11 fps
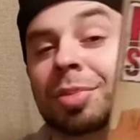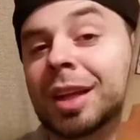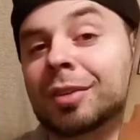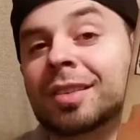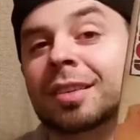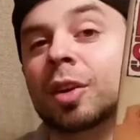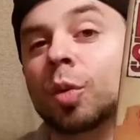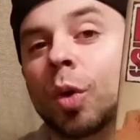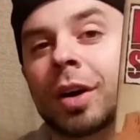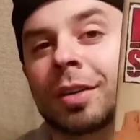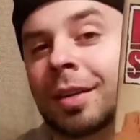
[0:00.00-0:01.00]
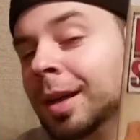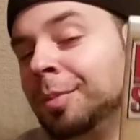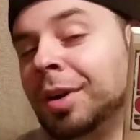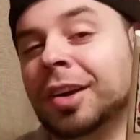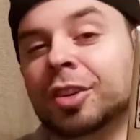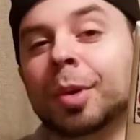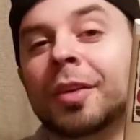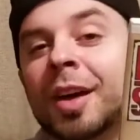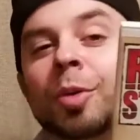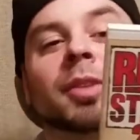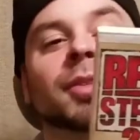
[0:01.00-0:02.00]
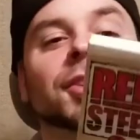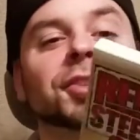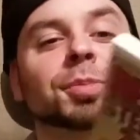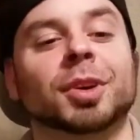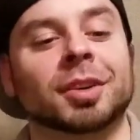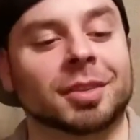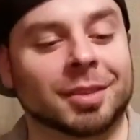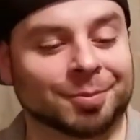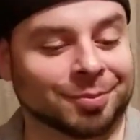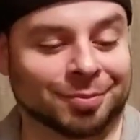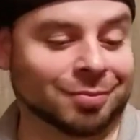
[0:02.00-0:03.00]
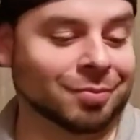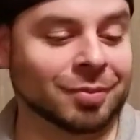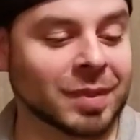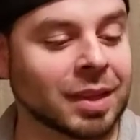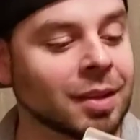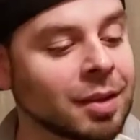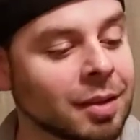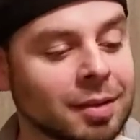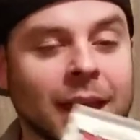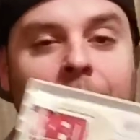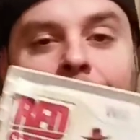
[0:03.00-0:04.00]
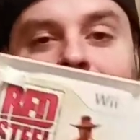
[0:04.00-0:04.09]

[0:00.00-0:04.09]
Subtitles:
play Red Steel 1. I probably should have bought that one first, but this is the game I